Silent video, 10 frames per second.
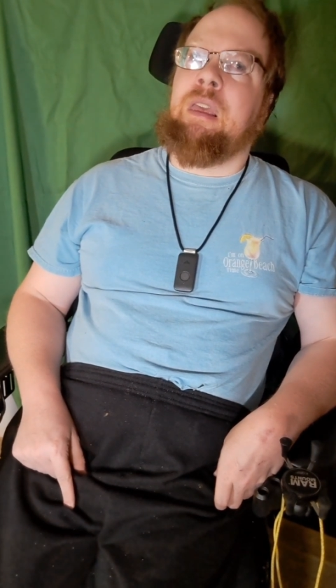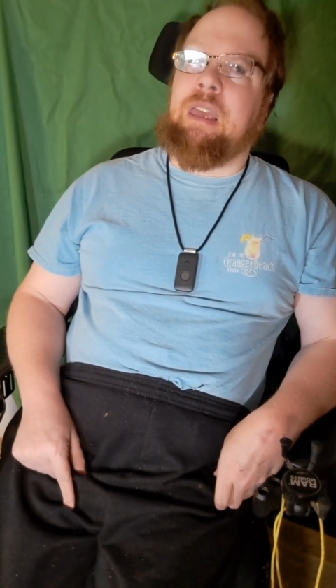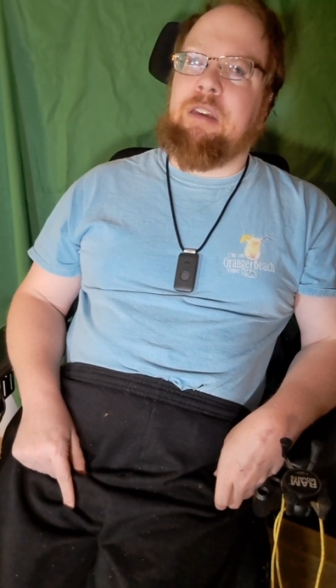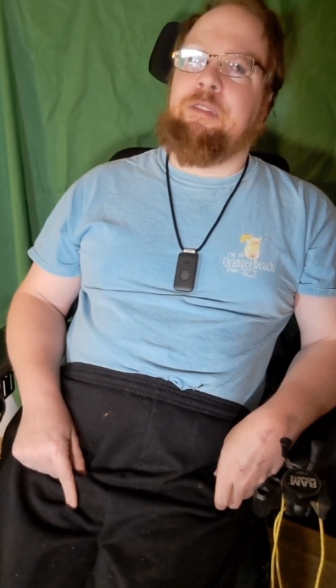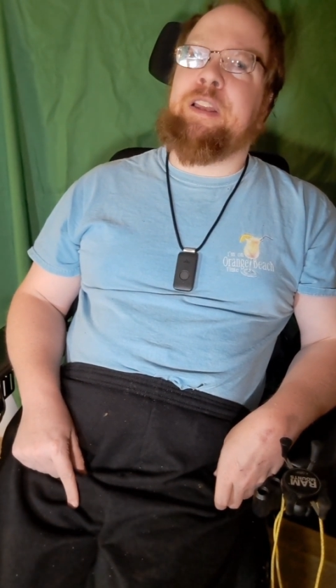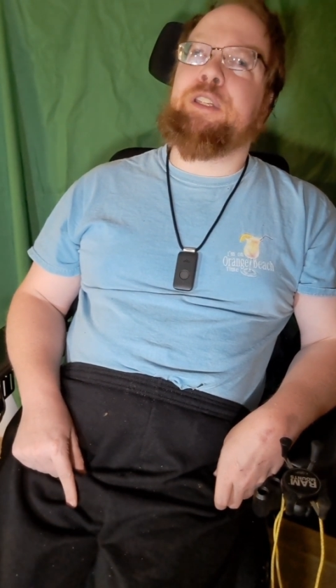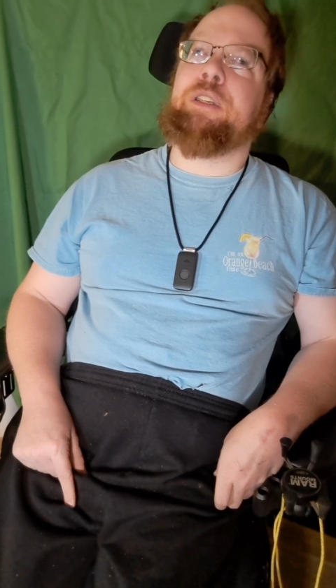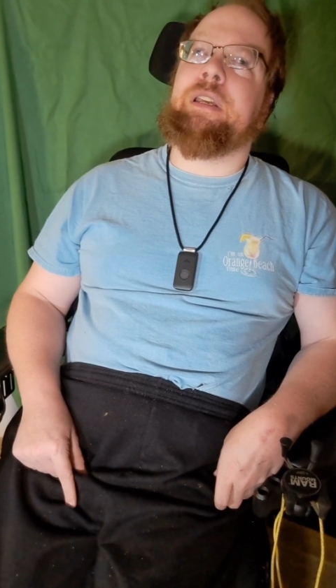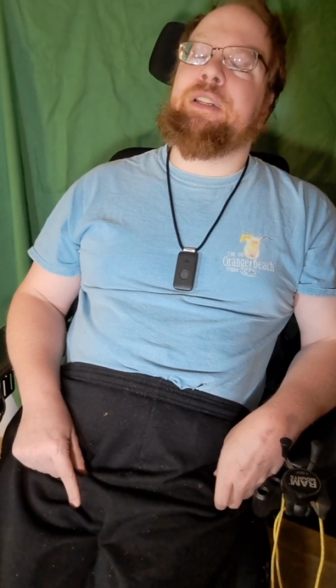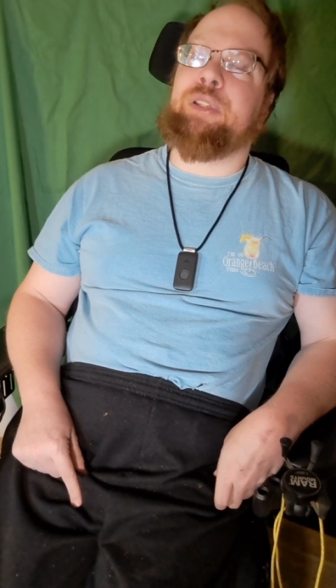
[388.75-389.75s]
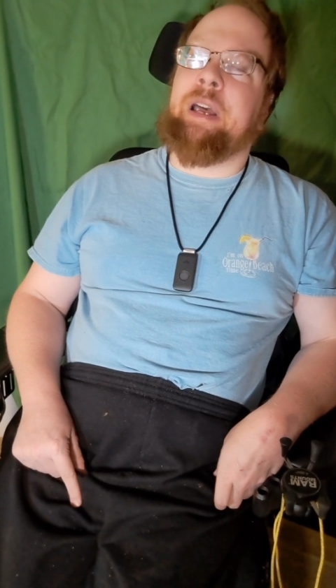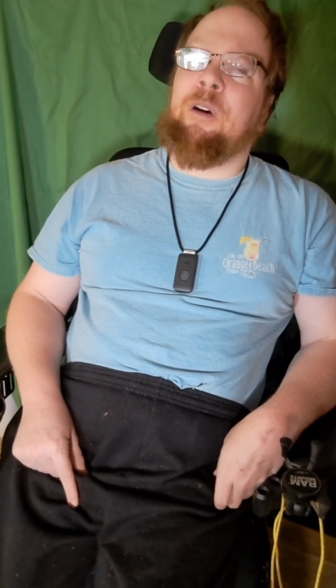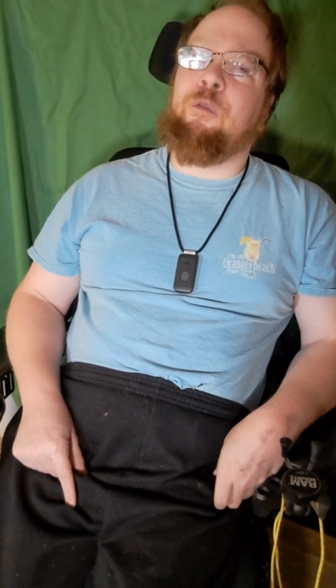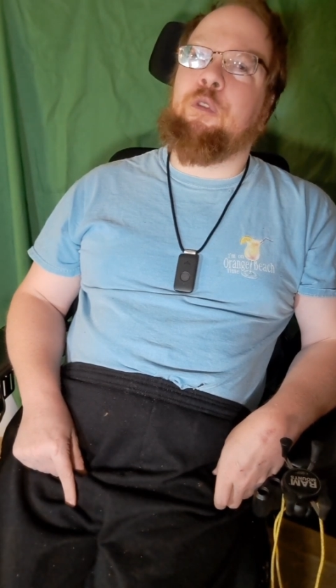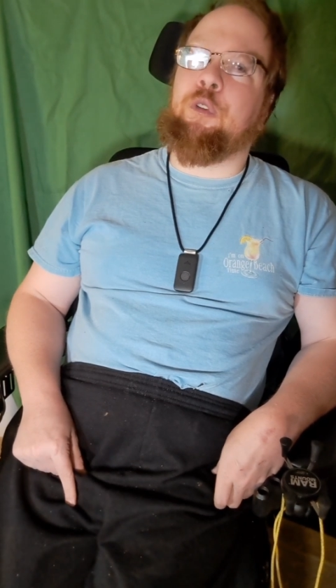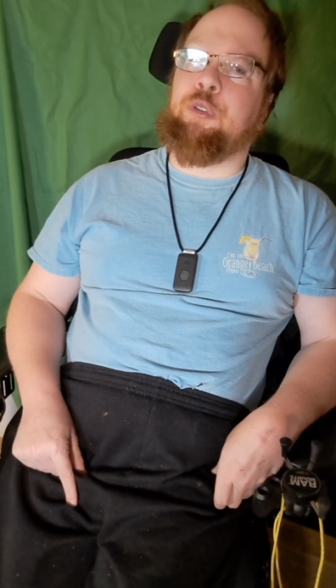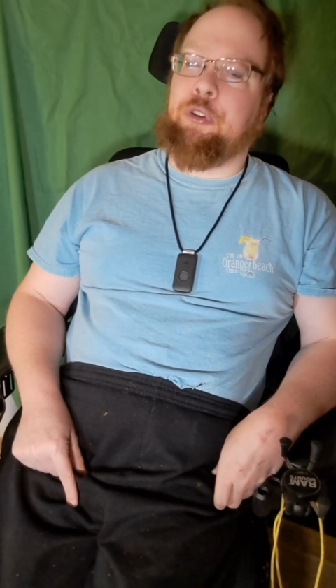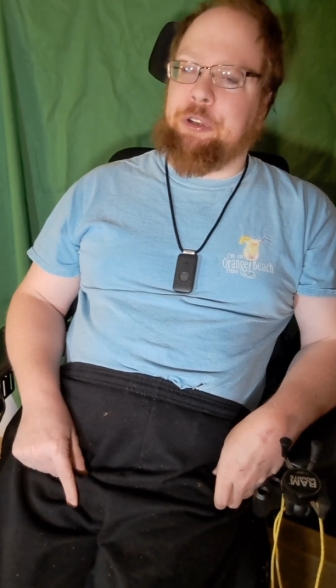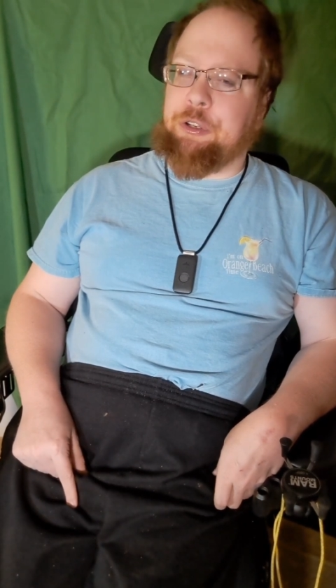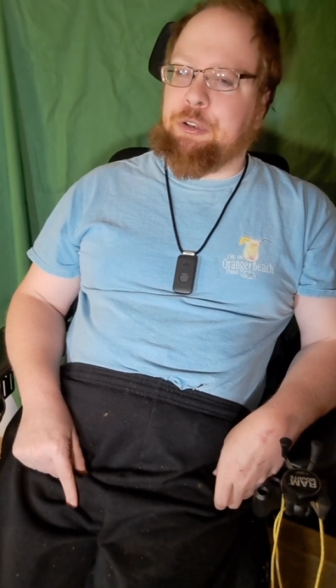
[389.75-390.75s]
If this is helpful
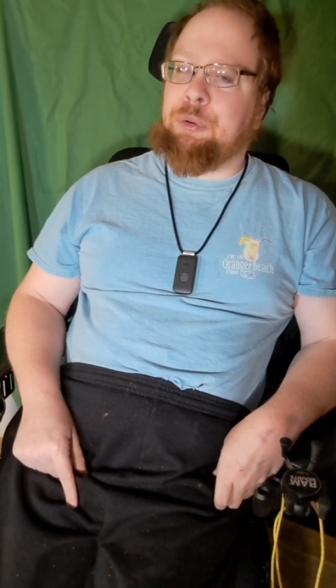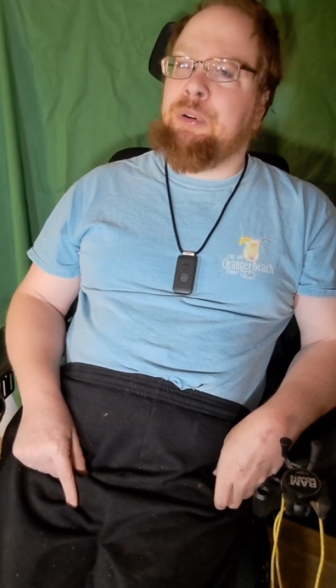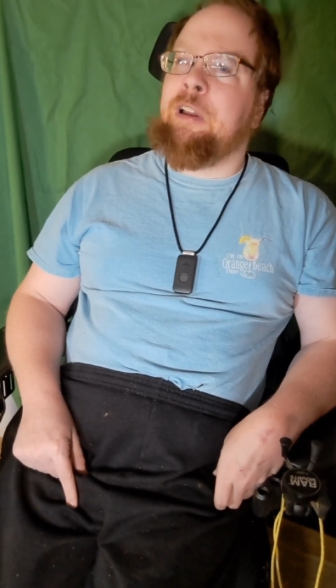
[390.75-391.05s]
to you,